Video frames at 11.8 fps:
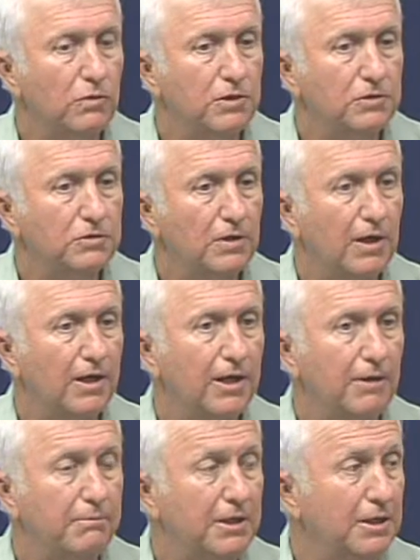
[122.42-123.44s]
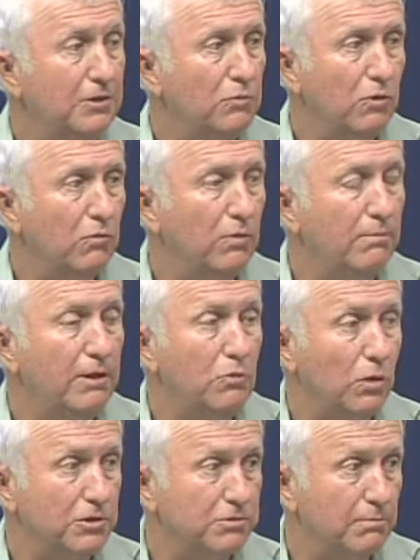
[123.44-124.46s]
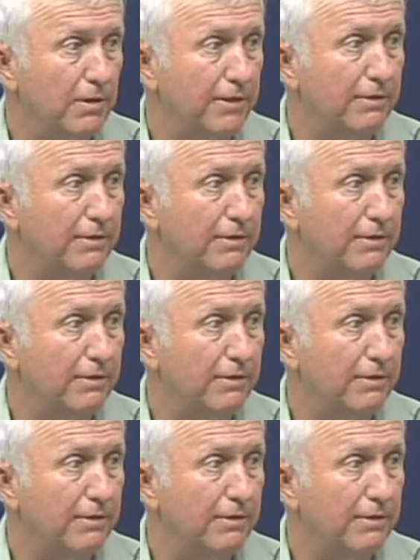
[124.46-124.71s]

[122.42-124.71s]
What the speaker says: is at our meetings, we meet once a month,